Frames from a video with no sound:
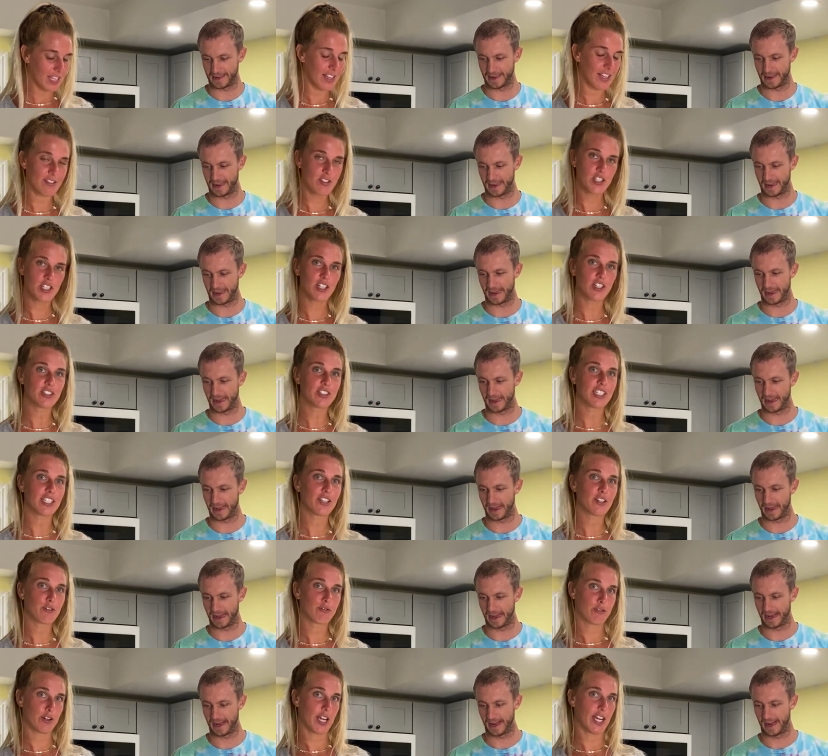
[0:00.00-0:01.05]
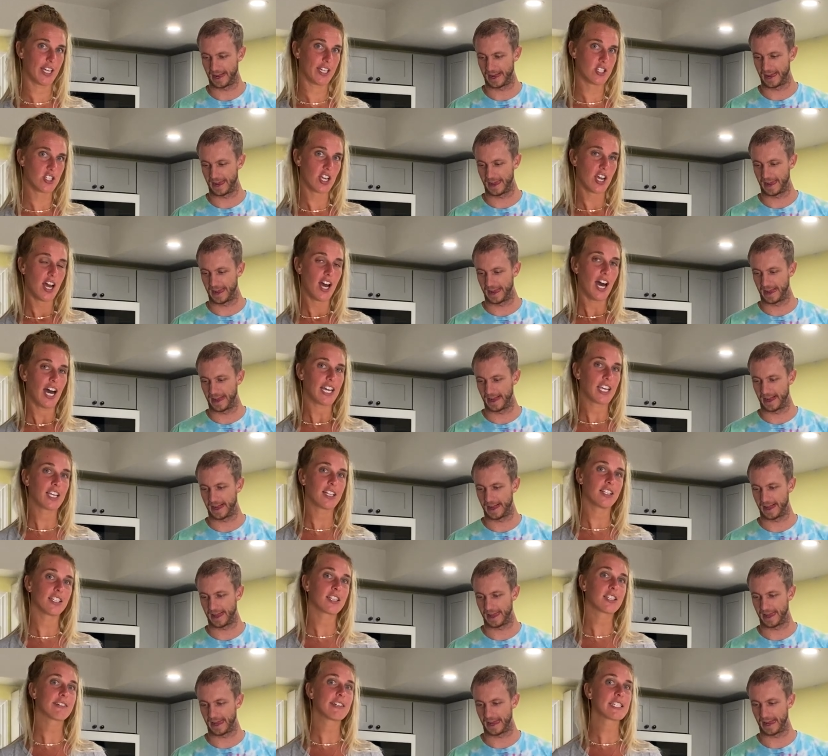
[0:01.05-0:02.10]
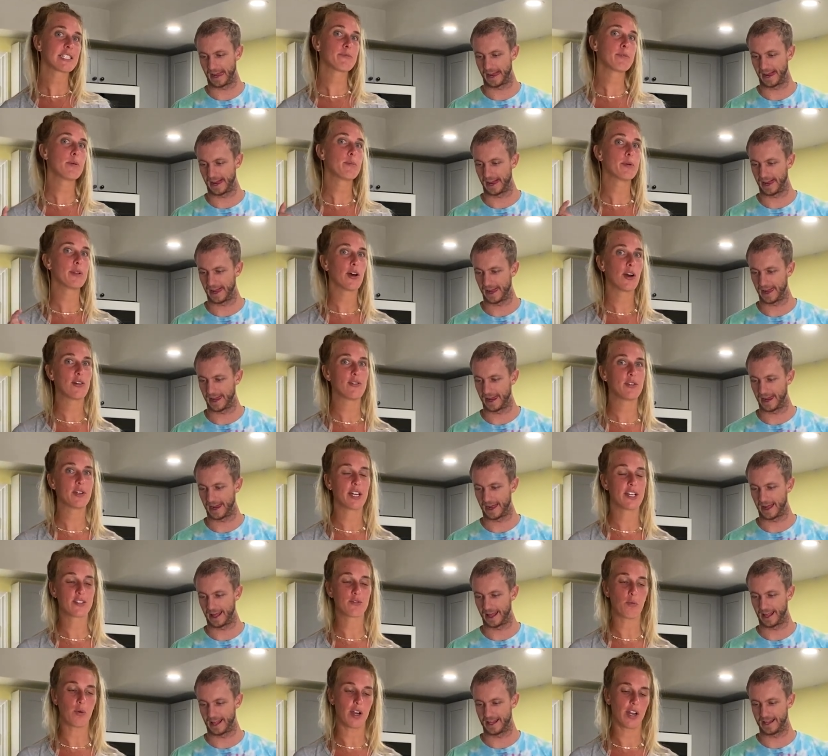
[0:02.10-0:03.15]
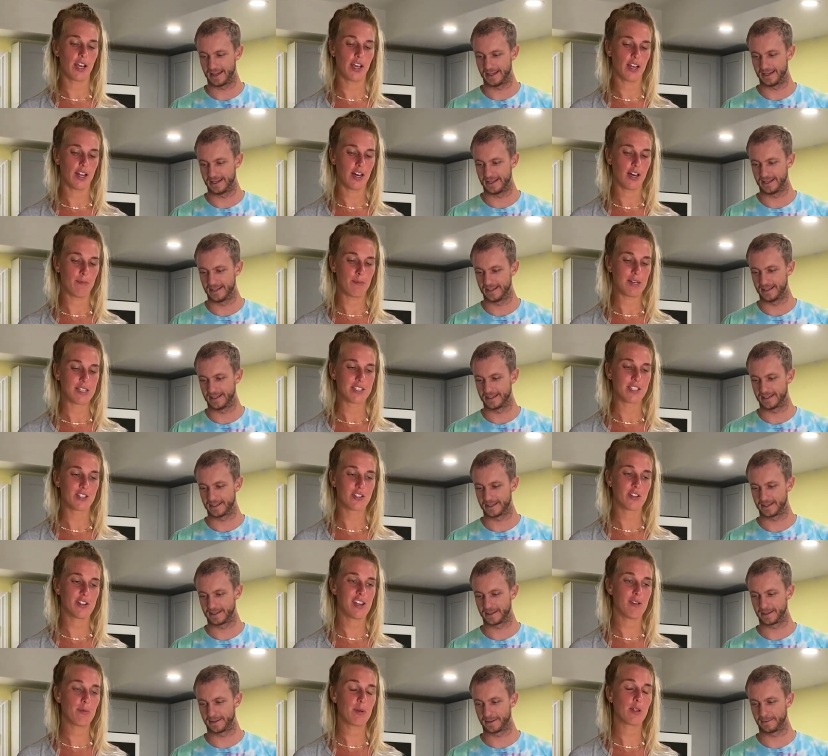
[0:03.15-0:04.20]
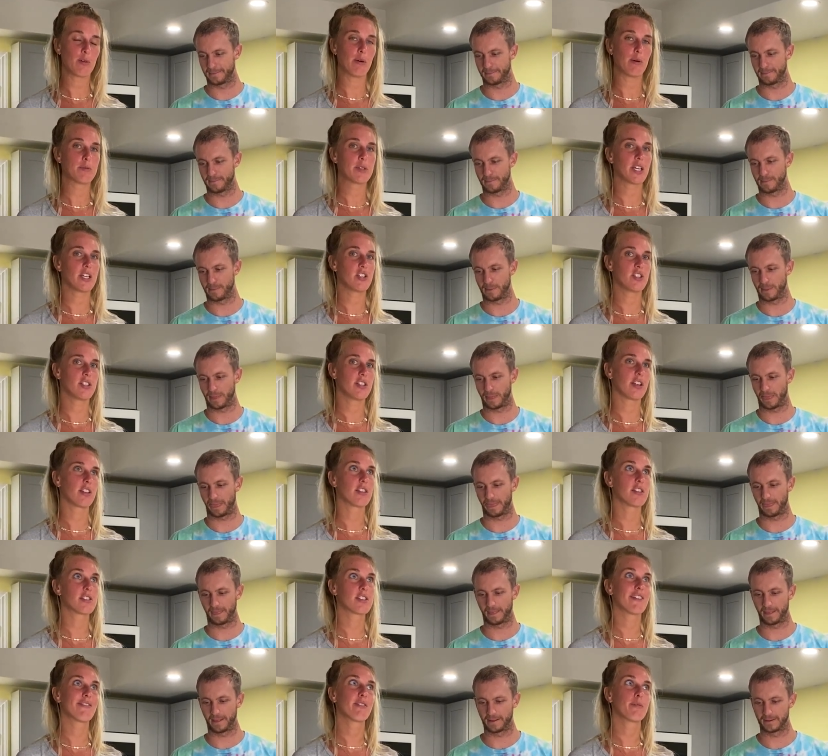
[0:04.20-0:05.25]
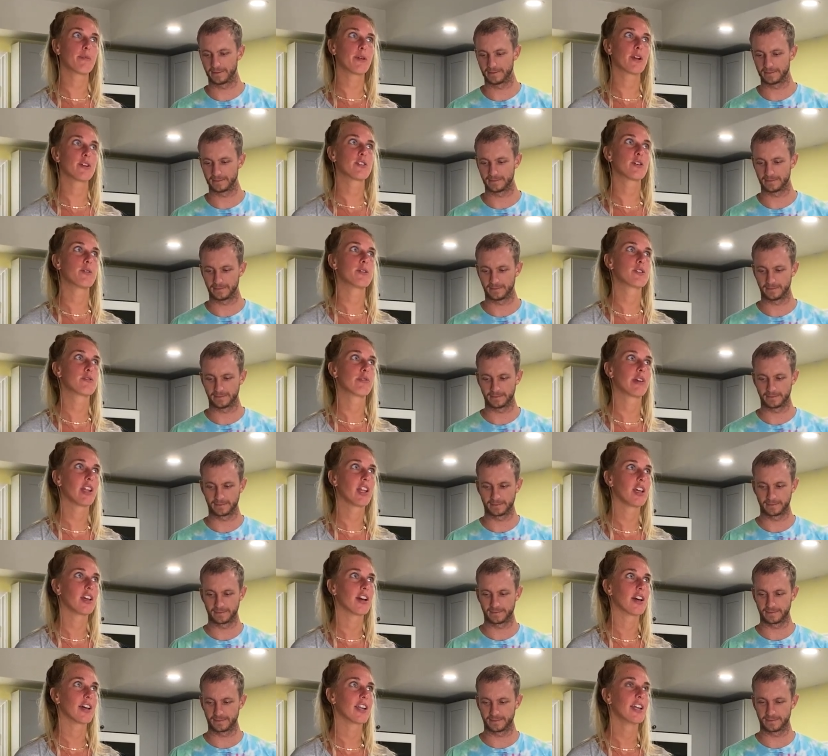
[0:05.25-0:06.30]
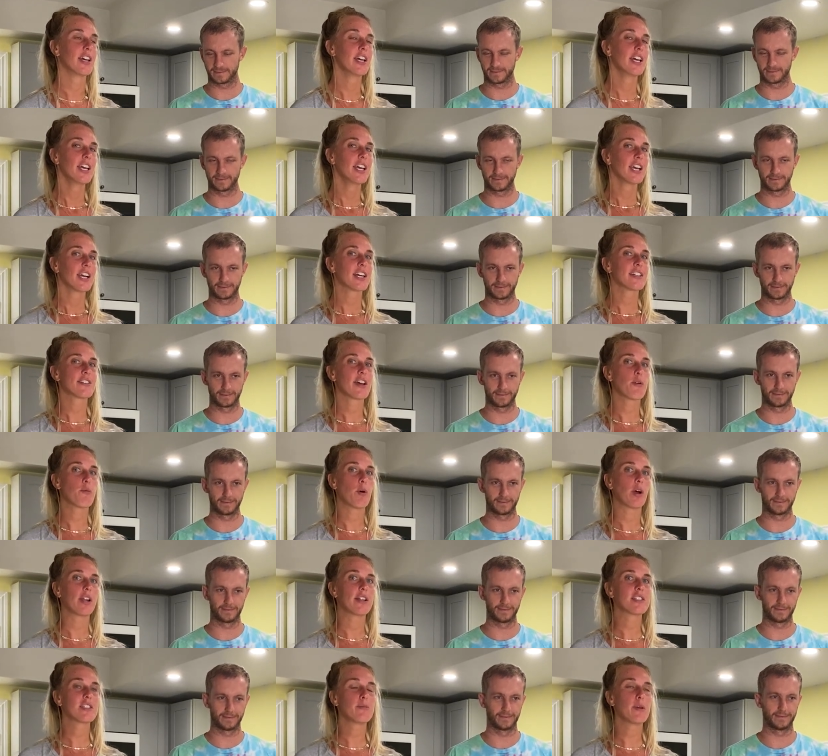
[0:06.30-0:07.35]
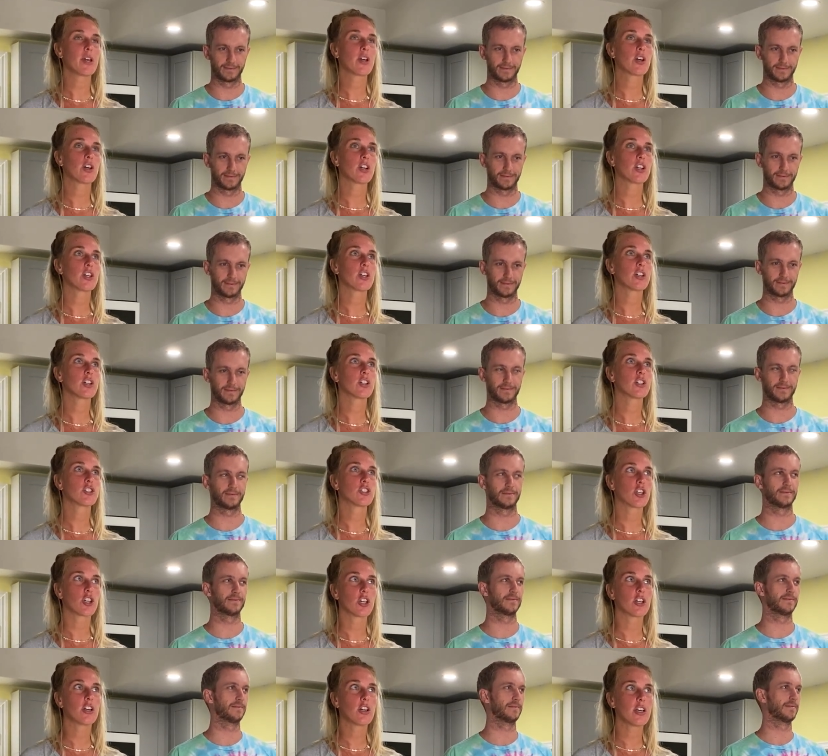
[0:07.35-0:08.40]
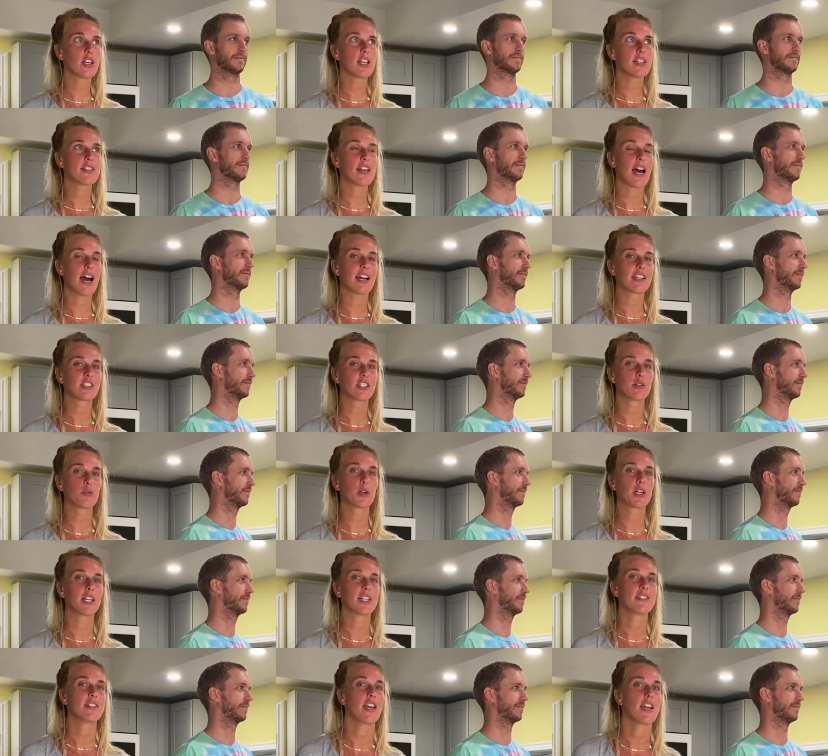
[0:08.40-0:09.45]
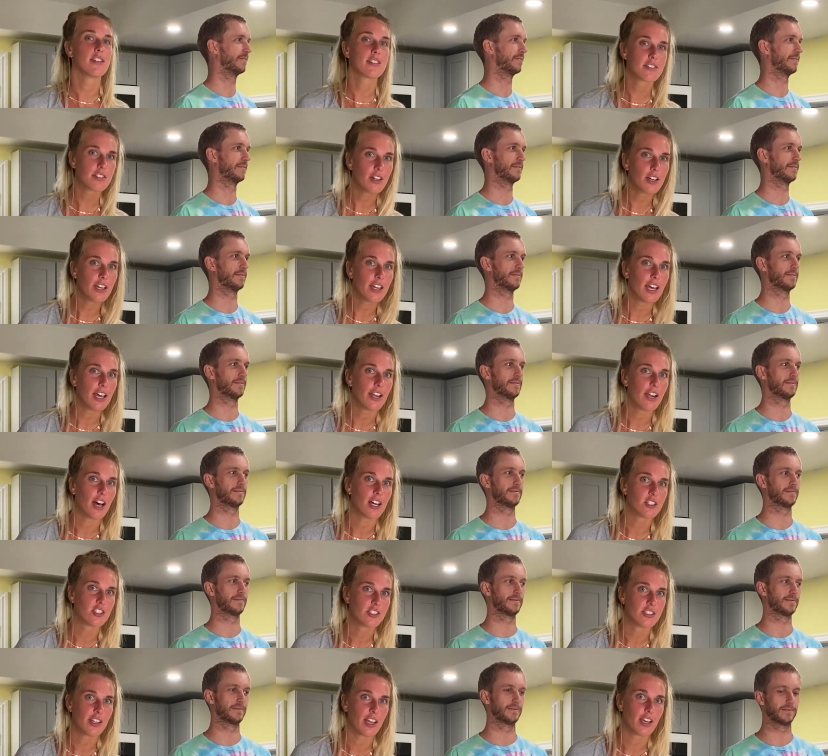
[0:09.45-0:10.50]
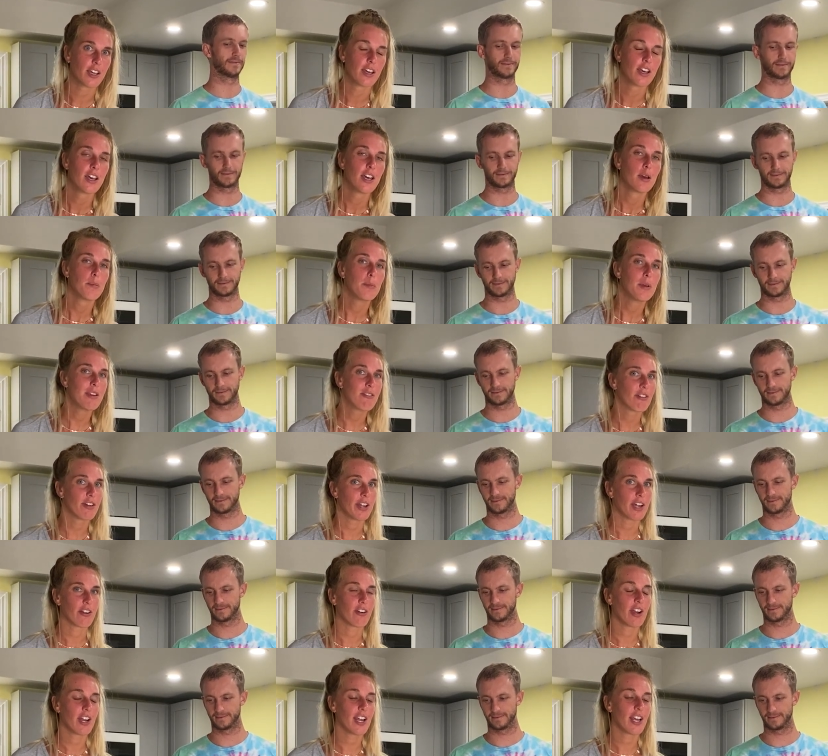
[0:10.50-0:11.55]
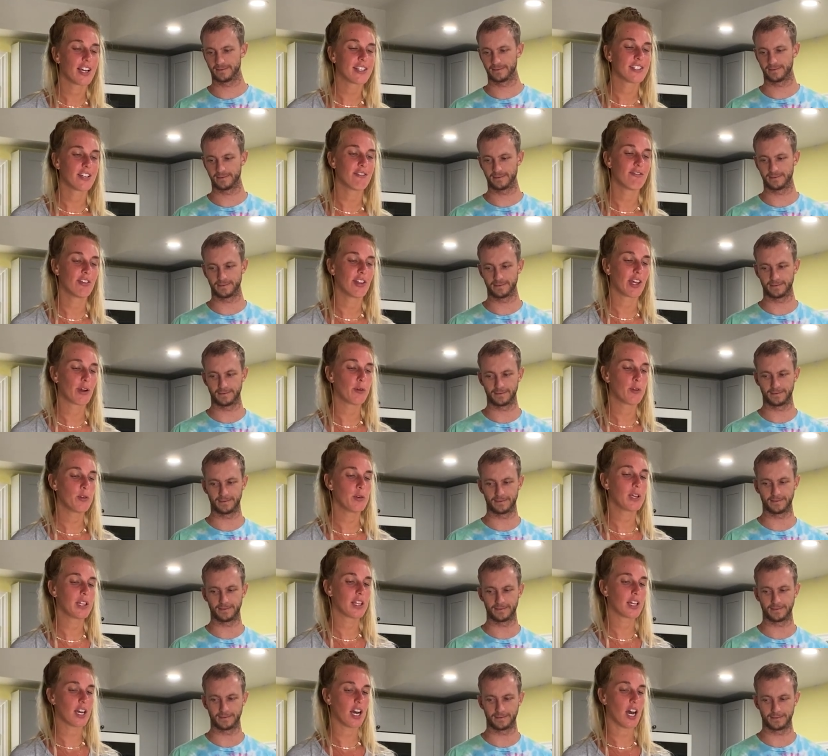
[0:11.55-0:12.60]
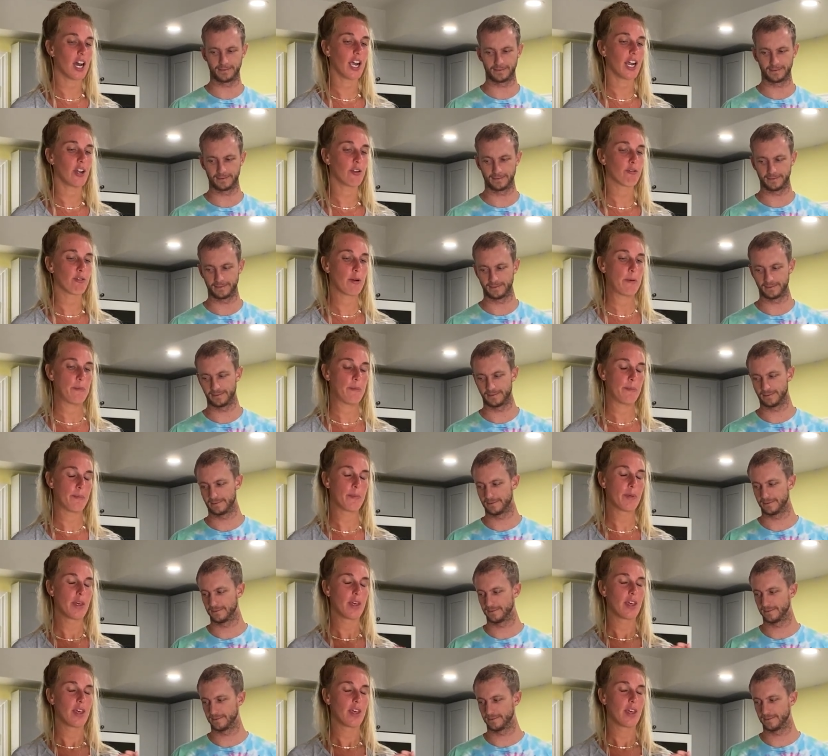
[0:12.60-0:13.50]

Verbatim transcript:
Speaker 1: They chilled in the fridge. I can link the recipe below if you guys want it. Um, my sister gave me the website. She's like, the stuff from there is always really good. Because I wanted to make sugar cookies that actually were going to taste good and not just like be for decorating. Because I feel like when you get the kind from